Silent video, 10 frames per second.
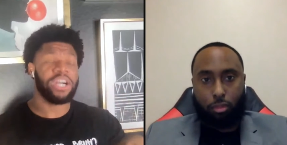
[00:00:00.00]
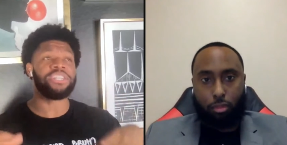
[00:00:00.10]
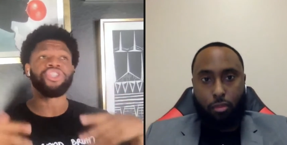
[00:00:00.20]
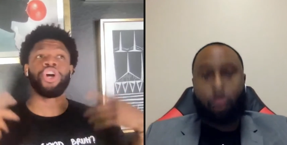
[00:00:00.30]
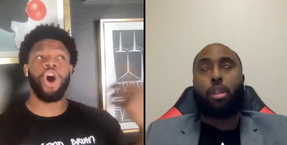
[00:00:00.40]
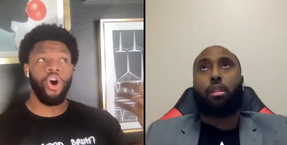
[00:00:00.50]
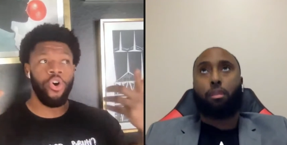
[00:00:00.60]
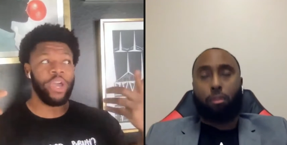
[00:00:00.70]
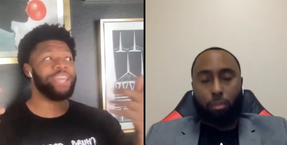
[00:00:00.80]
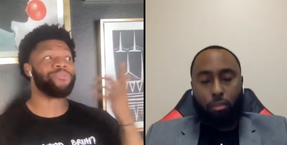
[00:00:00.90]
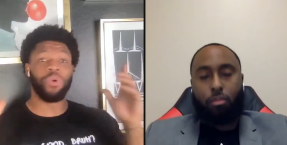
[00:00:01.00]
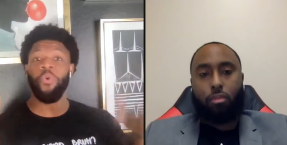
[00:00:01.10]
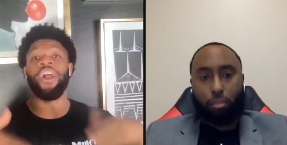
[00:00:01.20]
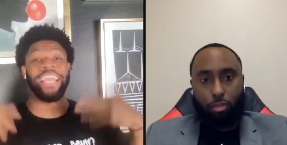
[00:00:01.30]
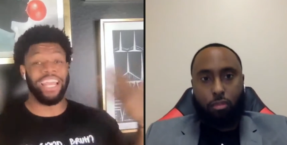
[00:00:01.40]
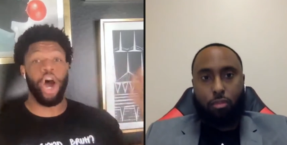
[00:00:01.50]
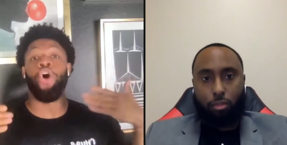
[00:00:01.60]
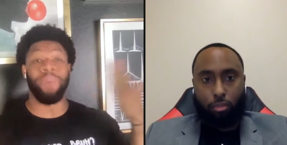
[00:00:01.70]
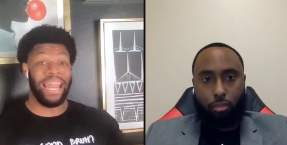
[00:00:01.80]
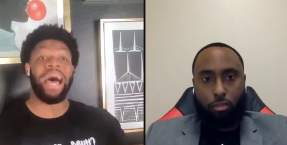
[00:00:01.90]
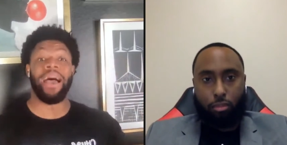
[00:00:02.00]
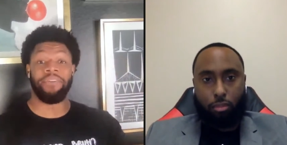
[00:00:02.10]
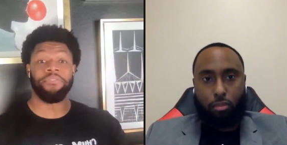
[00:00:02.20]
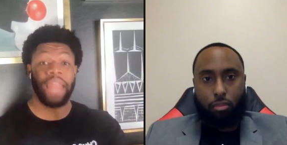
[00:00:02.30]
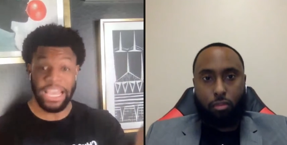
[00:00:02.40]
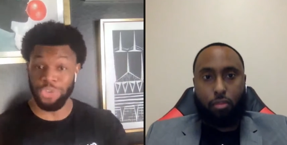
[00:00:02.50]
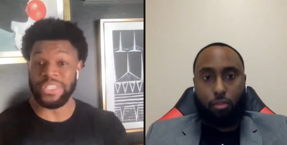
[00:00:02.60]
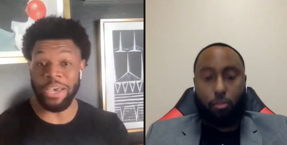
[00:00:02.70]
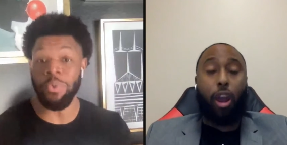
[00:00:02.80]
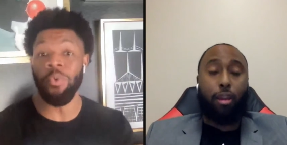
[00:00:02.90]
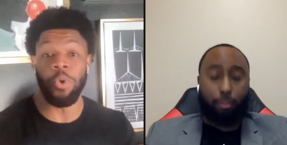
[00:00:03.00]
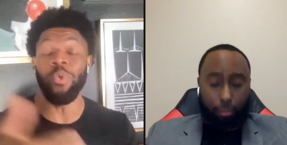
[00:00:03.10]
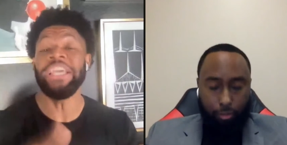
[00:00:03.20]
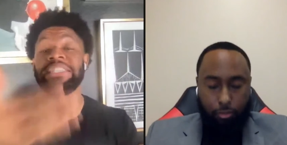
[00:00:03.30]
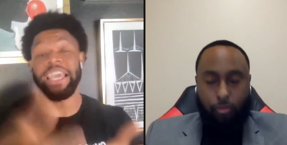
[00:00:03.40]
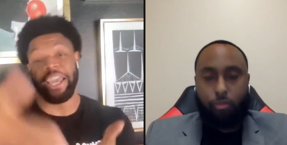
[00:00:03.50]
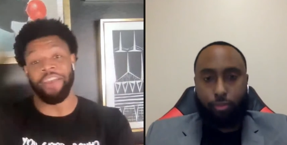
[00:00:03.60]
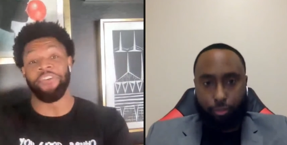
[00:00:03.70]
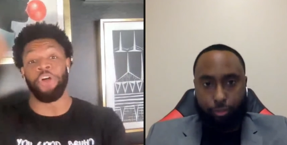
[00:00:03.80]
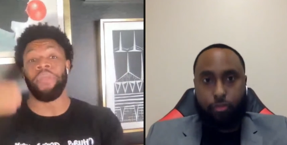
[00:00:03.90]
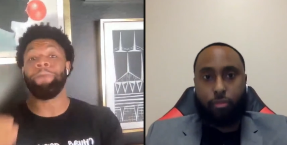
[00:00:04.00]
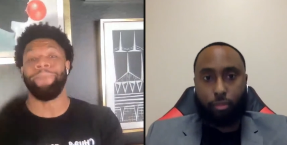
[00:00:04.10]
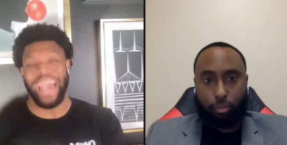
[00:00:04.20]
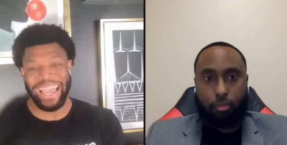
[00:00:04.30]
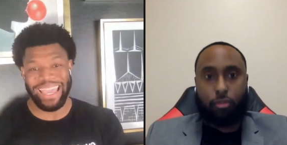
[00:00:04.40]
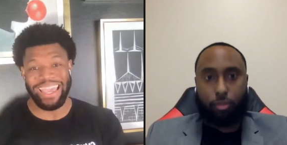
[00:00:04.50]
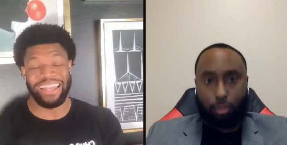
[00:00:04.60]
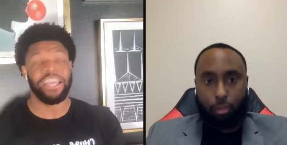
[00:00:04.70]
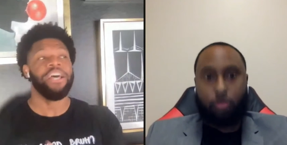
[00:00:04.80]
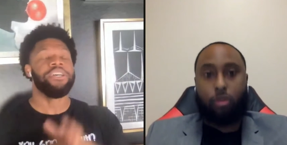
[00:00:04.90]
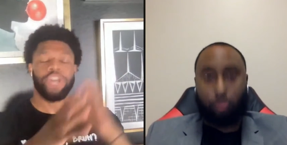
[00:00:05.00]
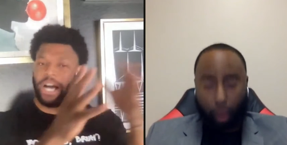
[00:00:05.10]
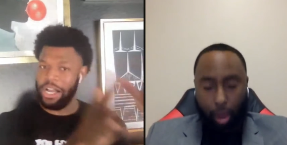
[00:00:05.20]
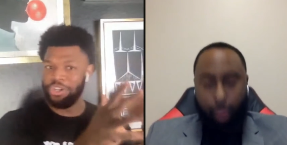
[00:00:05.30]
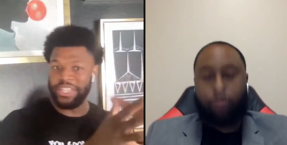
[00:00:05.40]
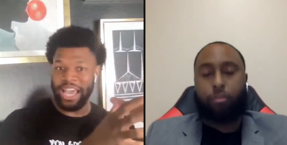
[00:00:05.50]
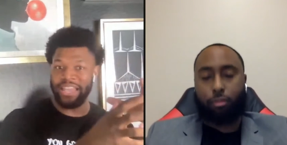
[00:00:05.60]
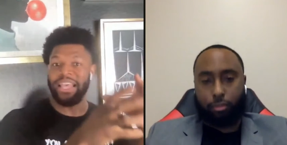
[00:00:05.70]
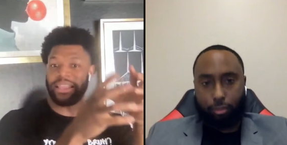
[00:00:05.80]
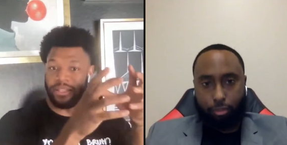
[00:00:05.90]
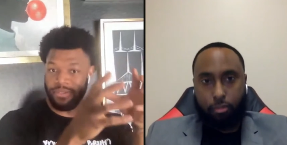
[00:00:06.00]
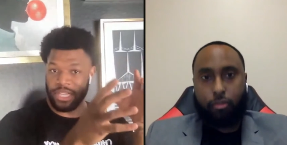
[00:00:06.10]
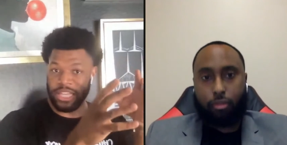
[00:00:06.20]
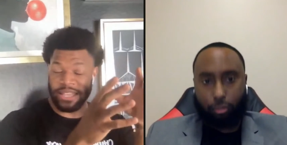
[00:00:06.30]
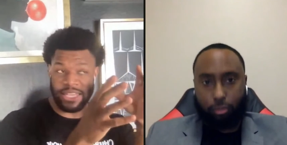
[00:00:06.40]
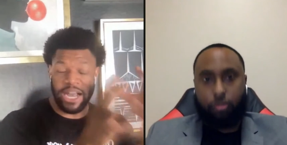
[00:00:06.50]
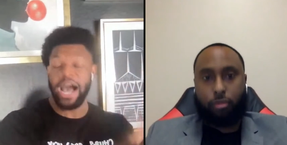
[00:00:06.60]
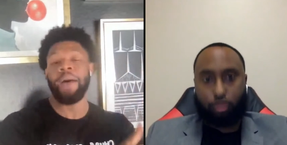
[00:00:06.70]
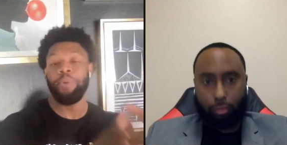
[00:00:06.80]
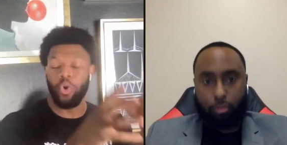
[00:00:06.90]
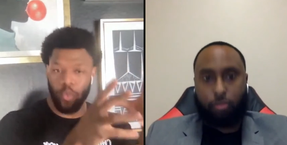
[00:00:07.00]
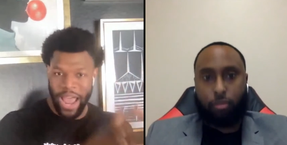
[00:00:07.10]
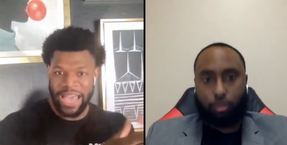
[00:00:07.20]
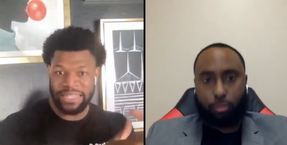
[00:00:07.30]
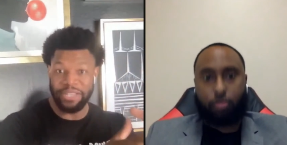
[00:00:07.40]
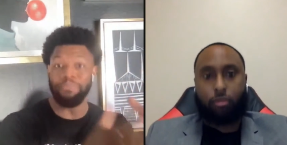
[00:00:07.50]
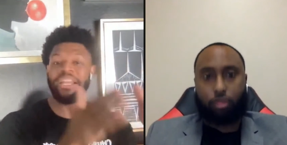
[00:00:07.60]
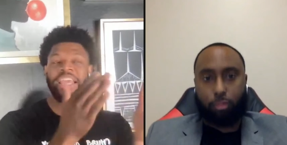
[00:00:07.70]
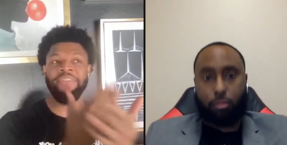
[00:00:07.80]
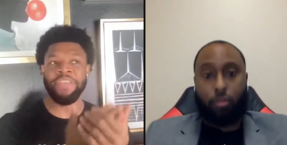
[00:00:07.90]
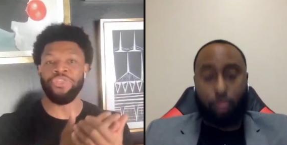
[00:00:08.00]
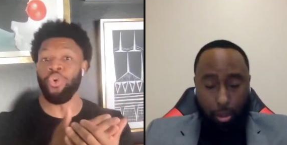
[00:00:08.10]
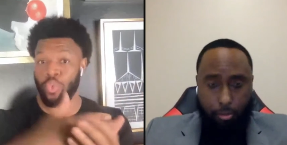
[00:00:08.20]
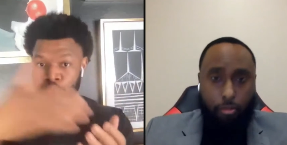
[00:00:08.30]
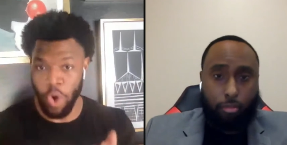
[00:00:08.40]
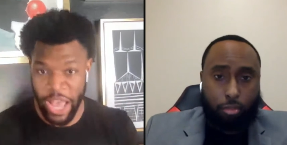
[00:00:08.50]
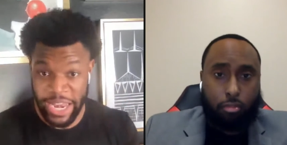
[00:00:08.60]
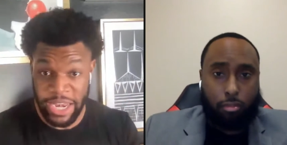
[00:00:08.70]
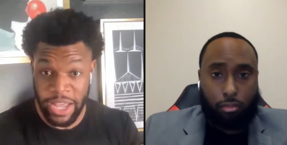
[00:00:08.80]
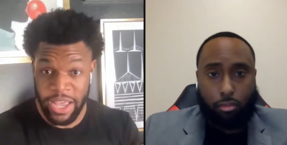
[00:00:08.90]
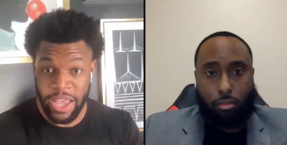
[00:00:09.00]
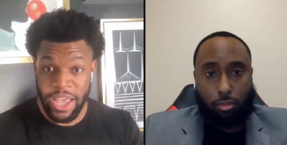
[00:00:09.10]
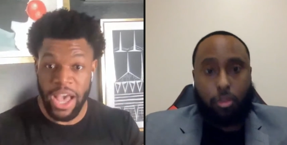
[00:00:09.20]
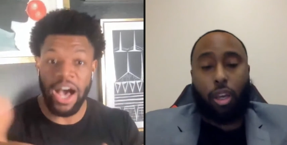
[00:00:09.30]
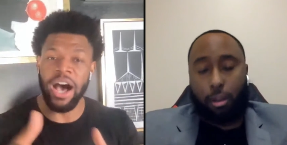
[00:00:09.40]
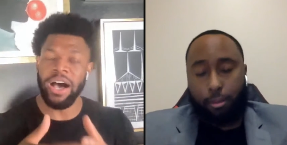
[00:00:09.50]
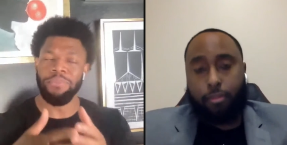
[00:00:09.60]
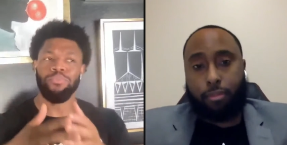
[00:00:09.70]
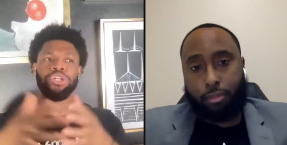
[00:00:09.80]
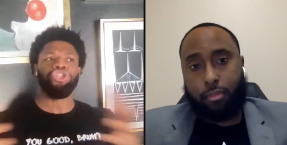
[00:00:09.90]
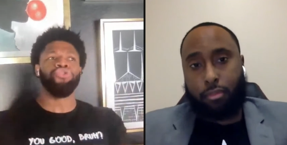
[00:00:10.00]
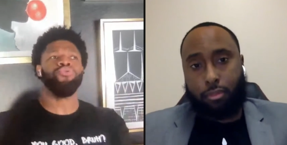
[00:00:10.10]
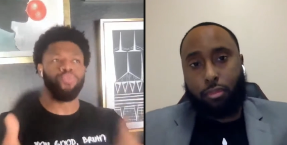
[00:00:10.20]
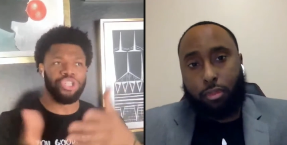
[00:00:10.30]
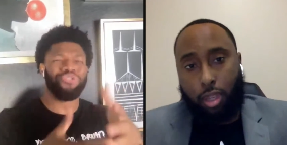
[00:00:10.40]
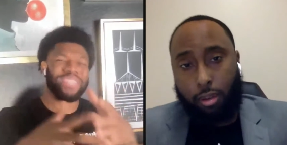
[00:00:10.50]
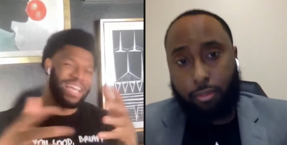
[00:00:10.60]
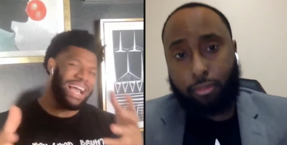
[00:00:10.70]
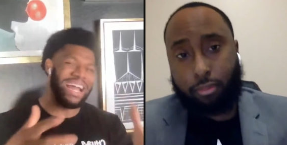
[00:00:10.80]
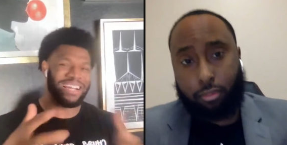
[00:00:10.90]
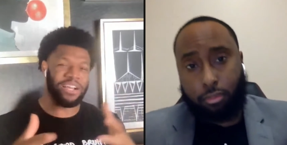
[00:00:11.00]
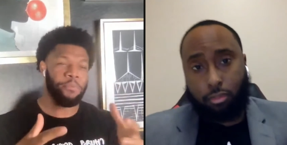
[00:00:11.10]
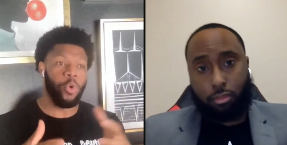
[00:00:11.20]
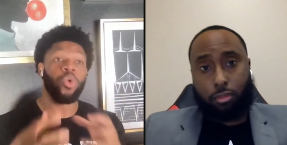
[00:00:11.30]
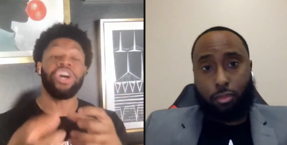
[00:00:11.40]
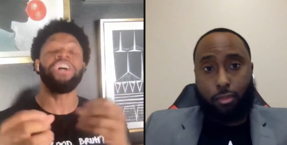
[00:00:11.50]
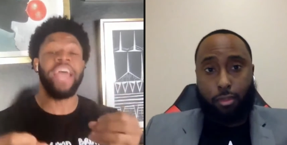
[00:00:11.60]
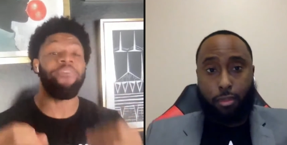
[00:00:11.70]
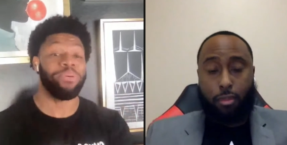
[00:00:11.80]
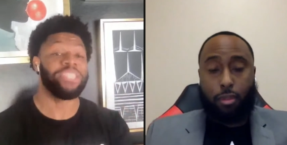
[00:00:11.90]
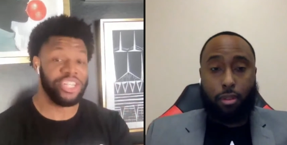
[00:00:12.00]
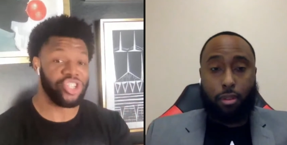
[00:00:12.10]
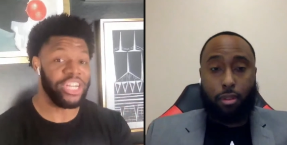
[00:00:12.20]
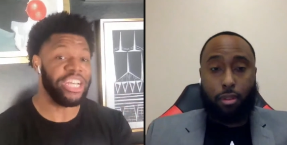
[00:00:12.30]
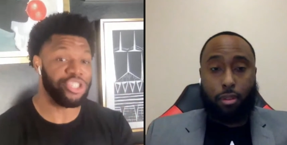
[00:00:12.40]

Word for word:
Speaker 1: Because the goal is we want to get home alive. Like you said, we, right. want, we can take care of it on the back end. So I right. understand that the, the, that the cop harassed him, but even the yep. run, uh, yep. would you would you say yep. kind of could have potentially